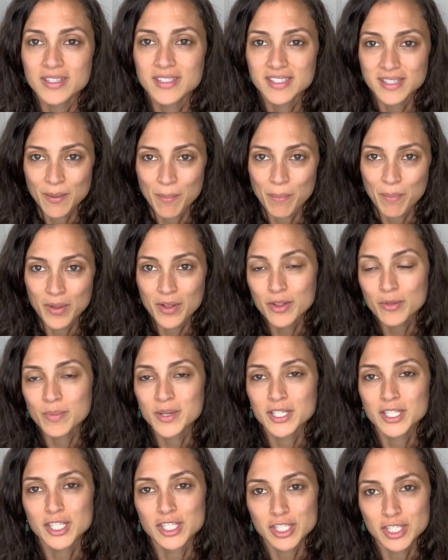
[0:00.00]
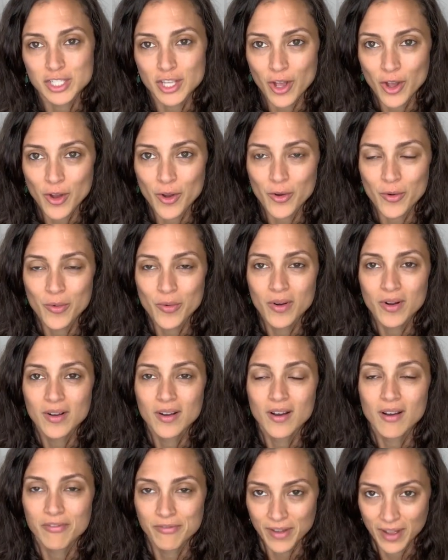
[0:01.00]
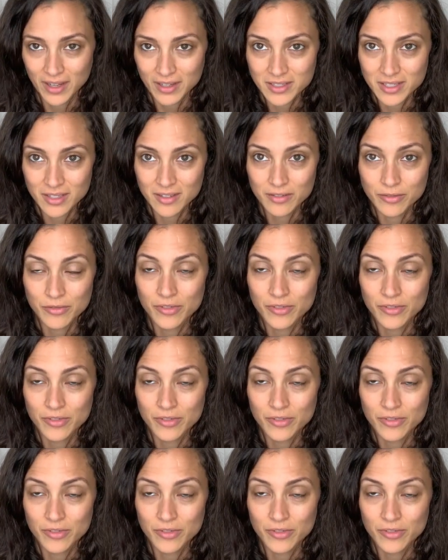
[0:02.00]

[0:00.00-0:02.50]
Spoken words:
simple but so effective,